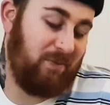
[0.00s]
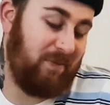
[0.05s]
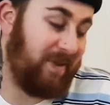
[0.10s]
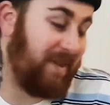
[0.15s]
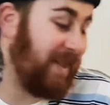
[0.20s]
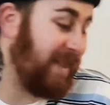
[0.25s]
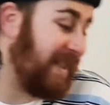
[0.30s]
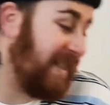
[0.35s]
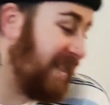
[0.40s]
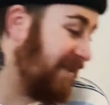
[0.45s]

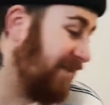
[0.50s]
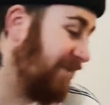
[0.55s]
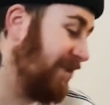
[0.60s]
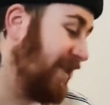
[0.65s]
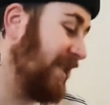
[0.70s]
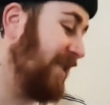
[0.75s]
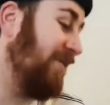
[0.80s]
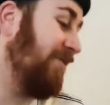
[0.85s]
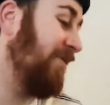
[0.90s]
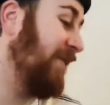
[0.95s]
Does it
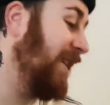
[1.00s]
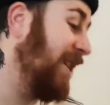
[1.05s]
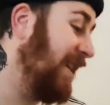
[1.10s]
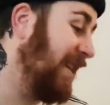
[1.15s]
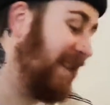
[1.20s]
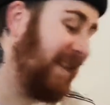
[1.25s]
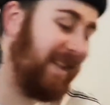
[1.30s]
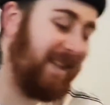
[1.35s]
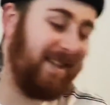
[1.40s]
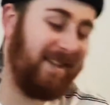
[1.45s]

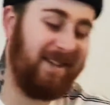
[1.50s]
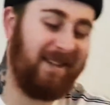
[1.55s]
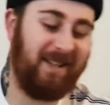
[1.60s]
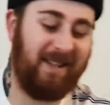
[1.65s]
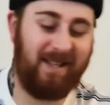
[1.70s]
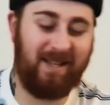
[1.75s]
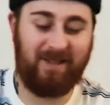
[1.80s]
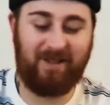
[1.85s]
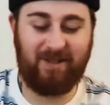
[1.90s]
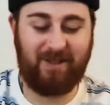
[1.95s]
really?
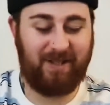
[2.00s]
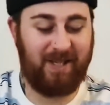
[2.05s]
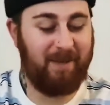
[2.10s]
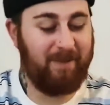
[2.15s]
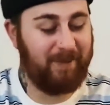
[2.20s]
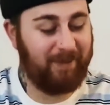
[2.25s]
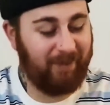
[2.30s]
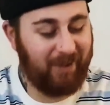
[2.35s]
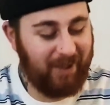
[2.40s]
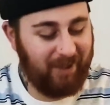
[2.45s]
It
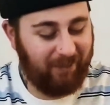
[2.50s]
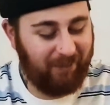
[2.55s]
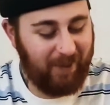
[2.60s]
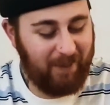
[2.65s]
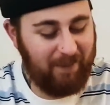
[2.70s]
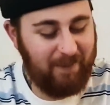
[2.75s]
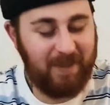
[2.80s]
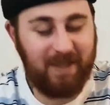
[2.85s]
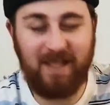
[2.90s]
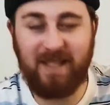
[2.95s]
seems very
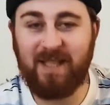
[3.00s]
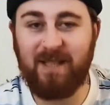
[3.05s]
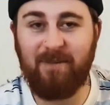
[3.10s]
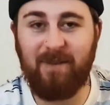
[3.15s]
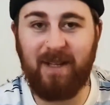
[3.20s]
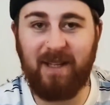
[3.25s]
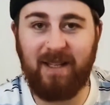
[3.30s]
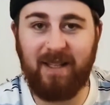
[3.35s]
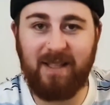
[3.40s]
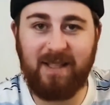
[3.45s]
flimsy to
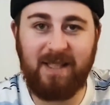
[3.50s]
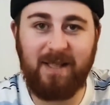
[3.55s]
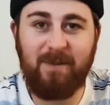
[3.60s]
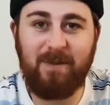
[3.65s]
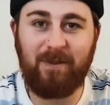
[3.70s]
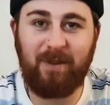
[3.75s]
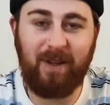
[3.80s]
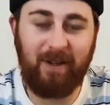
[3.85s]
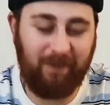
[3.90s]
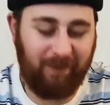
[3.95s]
me, and it
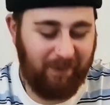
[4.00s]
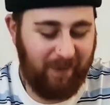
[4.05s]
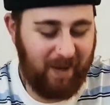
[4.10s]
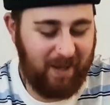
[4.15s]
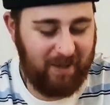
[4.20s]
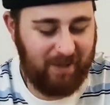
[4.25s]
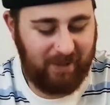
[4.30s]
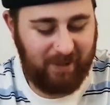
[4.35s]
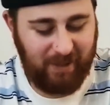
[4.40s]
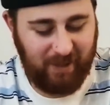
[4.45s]
seems very
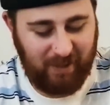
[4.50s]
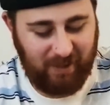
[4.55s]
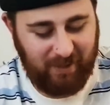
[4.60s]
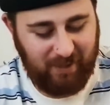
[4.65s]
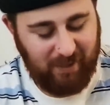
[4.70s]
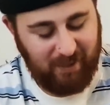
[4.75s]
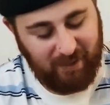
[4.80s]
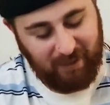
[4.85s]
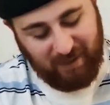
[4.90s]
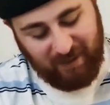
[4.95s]
thin, so
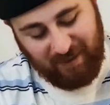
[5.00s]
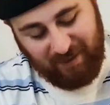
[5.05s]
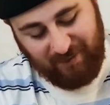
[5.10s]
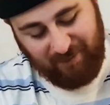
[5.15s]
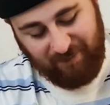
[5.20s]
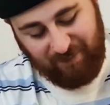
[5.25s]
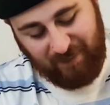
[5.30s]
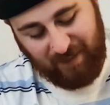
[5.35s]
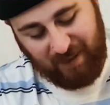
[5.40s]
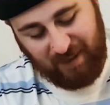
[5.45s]

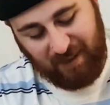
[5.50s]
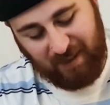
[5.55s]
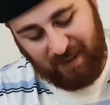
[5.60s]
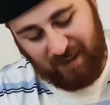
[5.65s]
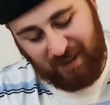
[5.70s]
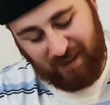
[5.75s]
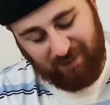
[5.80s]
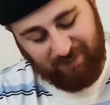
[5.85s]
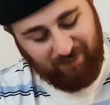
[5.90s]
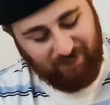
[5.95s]

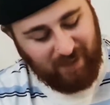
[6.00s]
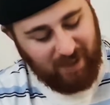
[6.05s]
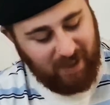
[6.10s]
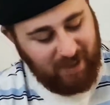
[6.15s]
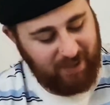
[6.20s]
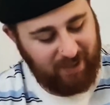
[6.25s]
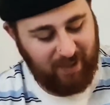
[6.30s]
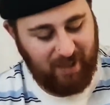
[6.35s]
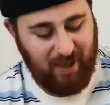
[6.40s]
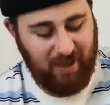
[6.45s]
I
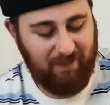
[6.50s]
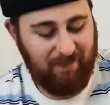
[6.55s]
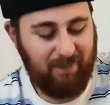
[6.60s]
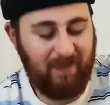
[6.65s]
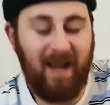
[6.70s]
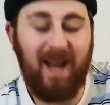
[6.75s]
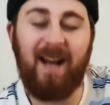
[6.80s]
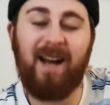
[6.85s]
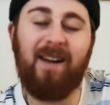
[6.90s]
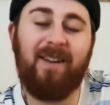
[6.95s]
don't
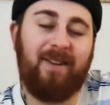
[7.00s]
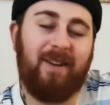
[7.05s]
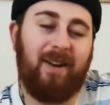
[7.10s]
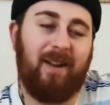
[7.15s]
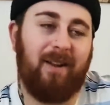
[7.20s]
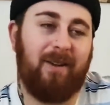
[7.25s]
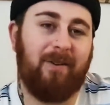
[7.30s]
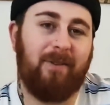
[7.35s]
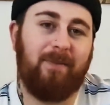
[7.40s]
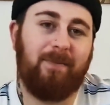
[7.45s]

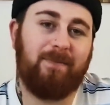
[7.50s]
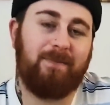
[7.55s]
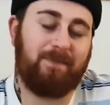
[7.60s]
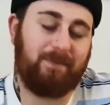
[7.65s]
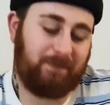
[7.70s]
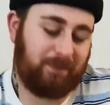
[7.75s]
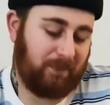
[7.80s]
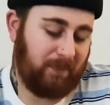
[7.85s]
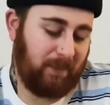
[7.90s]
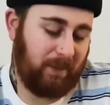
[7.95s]
know.
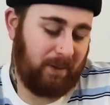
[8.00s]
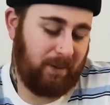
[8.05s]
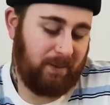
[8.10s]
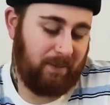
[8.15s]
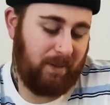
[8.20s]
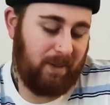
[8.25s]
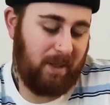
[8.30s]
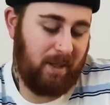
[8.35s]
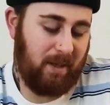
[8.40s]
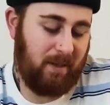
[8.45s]

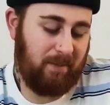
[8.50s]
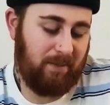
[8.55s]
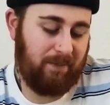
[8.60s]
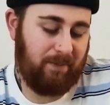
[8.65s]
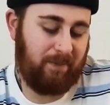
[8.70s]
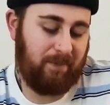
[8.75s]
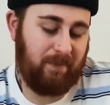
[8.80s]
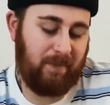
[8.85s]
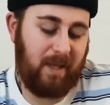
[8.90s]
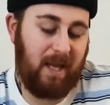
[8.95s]
You know,
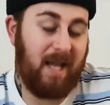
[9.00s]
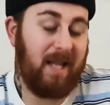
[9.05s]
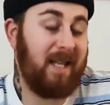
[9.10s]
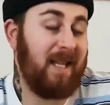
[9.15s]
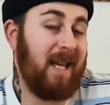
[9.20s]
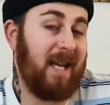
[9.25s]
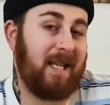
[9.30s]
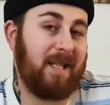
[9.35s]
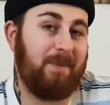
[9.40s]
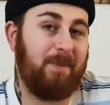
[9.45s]
they're
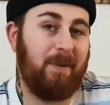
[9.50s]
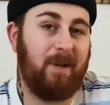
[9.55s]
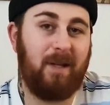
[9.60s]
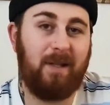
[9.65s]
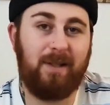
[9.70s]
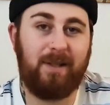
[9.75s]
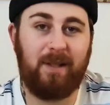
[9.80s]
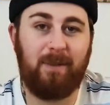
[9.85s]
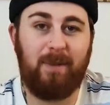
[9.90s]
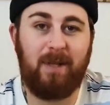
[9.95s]
the
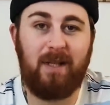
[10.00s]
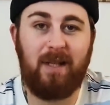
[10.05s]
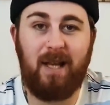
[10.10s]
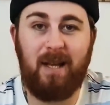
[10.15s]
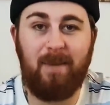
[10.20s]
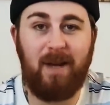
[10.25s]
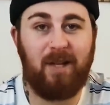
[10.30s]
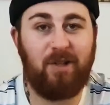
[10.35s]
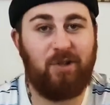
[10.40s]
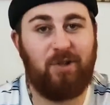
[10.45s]
experts. I mean, they
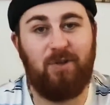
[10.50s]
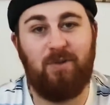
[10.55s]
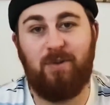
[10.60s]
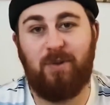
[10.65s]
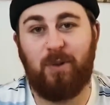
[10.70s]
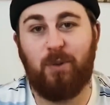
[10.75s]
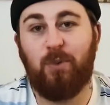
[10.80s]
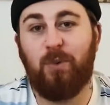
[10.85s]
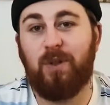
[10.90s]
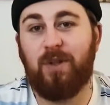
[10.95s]
make
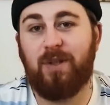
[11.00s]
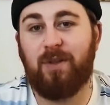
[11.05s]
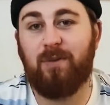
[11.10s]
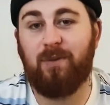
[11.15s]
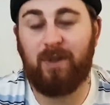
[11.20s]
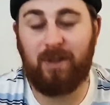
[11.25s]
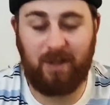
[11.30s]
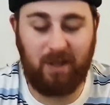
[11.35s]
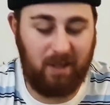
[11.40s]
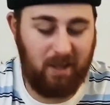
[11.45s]
shoes all
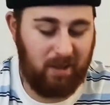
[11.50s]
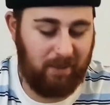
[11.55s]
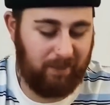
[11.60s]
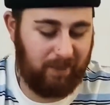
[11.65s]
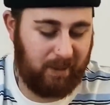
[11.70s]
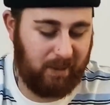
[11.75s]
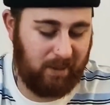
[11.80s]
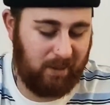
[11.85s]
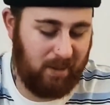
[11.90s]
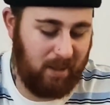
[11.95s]
the time,
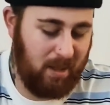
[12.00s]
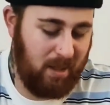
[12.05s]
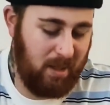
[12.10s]
so,